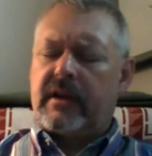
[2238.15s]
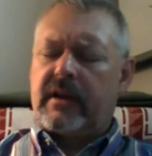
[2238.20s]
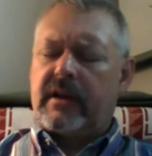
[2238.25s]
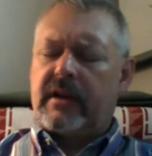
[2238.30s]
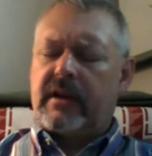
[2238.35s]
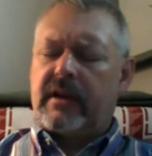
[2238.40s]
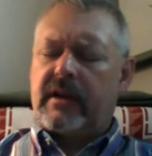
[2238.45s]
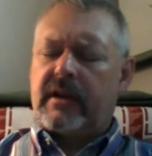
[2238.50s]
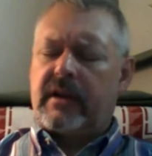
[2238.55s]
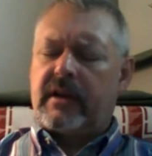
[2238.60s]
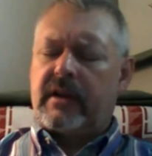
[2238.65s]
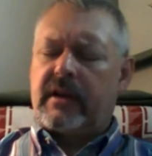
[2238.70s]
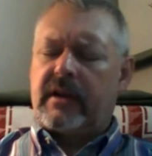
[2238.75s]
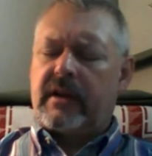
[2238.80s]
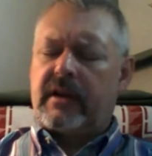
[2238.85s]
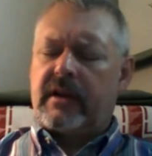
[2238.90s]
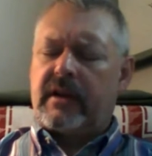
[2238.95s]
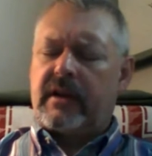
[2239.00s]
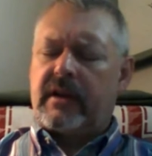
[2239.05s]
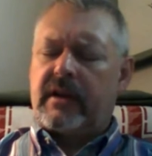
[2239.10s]

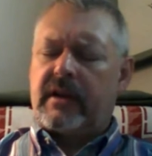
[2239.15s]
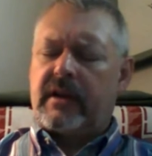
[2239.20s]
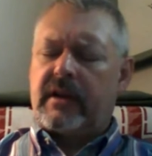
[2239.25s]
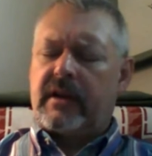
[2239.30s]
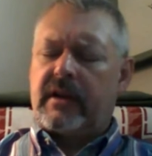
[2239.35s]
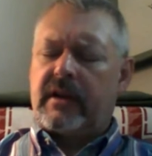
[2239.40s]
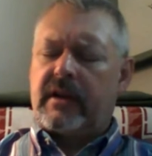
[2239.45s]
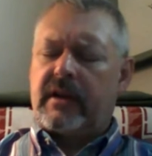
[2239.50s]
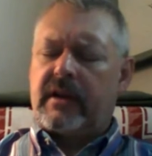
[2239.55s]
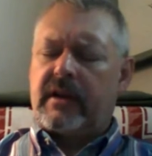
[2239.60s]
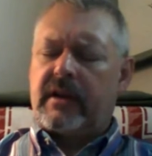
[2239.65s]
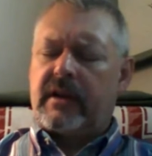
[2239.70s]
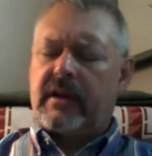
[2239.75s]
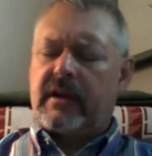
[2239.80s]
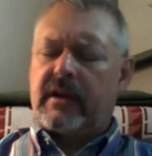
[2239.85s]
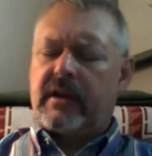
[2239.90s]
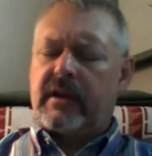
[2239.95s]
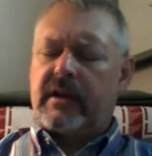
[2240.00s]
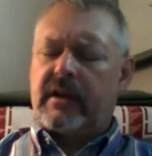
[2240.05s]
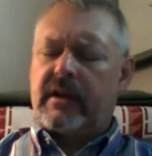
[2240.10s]

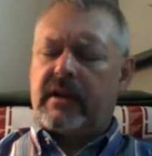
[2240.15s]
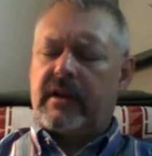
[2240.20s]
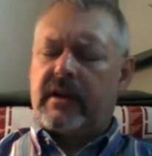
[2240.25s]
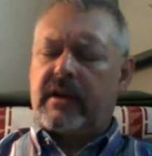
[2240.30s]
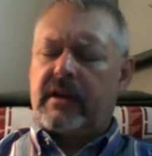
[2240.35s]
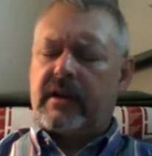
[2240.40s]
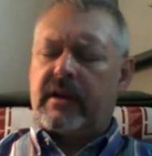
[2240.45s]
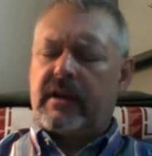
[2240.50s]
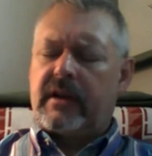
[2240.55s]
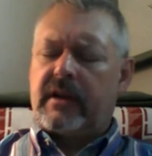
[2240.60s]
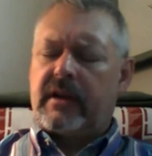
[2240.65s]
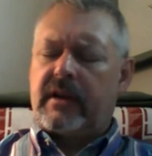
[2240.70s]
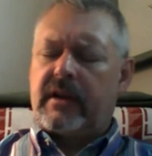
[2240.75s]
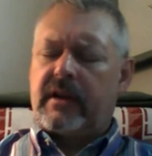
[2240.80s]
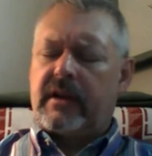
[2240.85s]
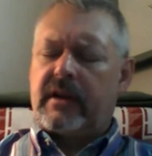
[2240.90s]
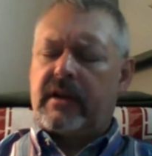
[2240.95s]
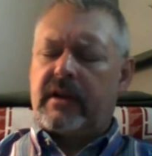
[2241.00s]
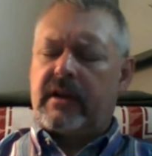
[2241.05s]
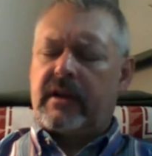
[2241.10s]

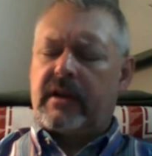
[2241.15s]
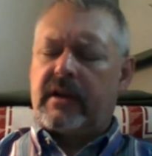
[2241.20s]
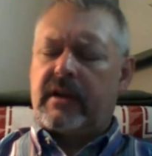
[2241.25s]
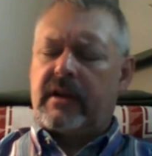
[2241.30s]
(silence)